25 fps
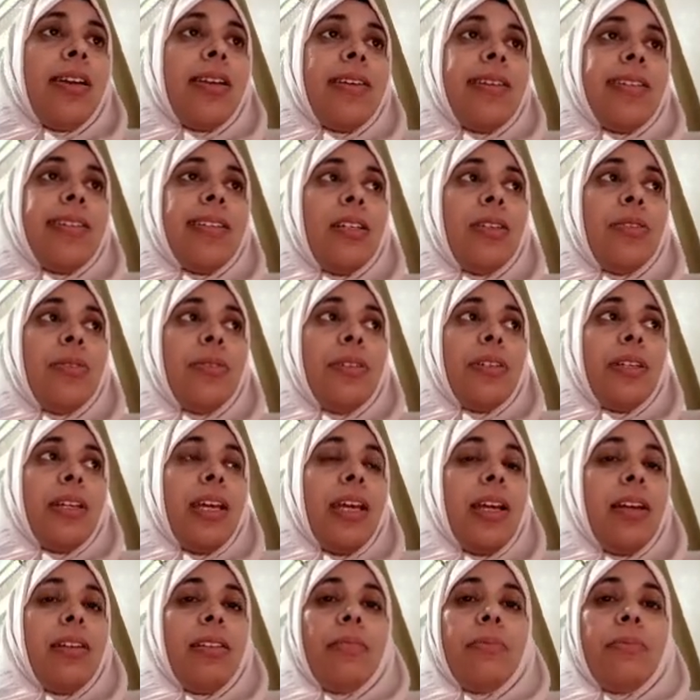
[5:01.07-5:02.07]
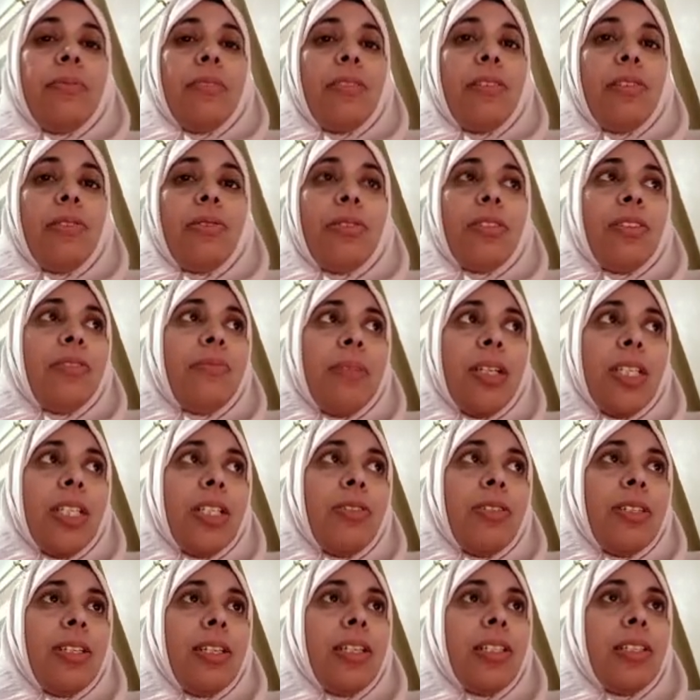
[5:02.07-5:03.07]
So here the use of
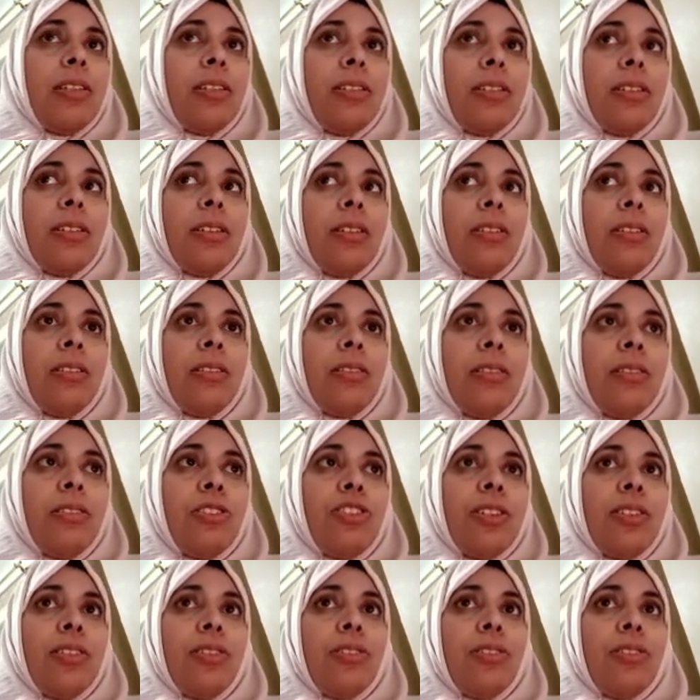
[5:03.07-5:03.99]
materials is not just